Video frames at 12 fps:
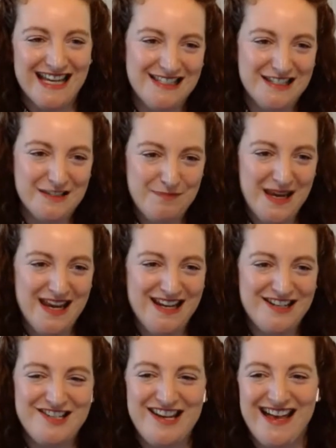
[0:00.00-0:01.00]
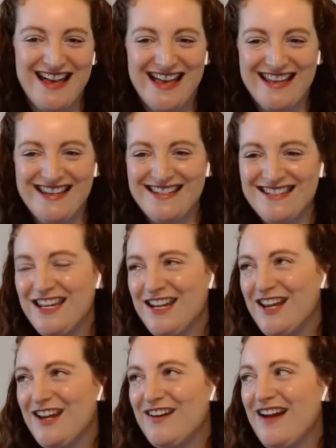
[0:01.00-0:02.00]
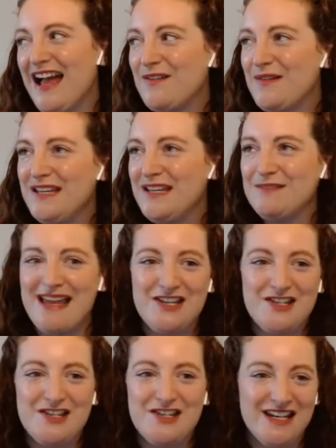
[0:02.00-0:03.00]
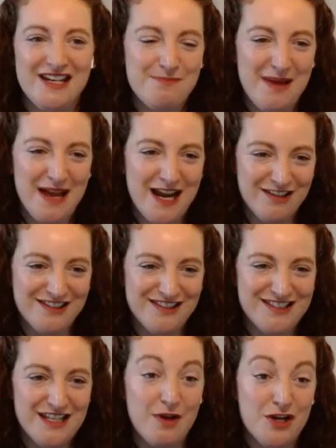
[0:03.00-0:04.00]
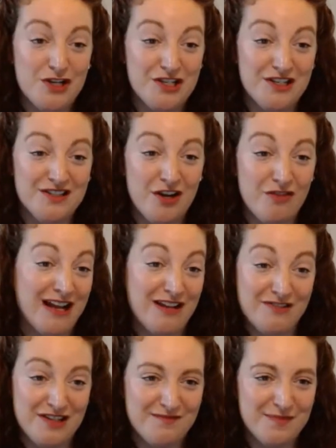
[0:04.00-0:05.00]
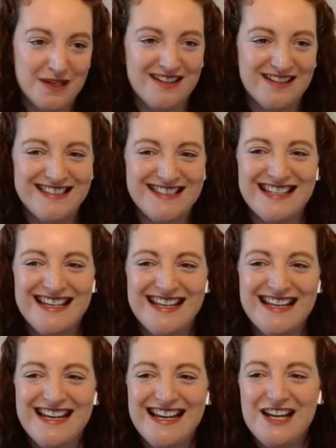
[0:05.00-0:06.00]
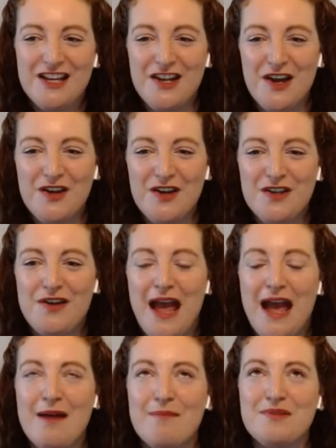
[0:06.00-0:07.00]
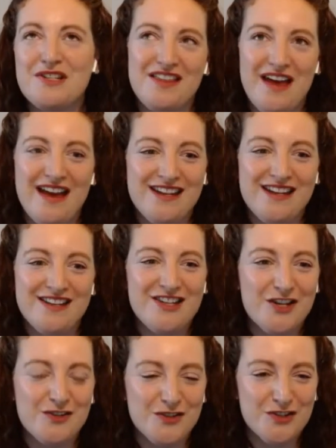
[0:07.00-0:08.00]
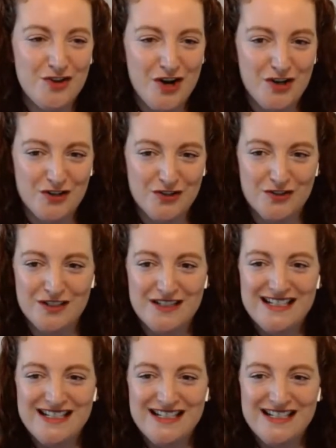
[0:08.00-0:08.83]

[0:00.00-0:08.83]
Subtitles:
his speech and, you know, how he's managing his parents' emotions around it, because, you know, you capture that internal struggle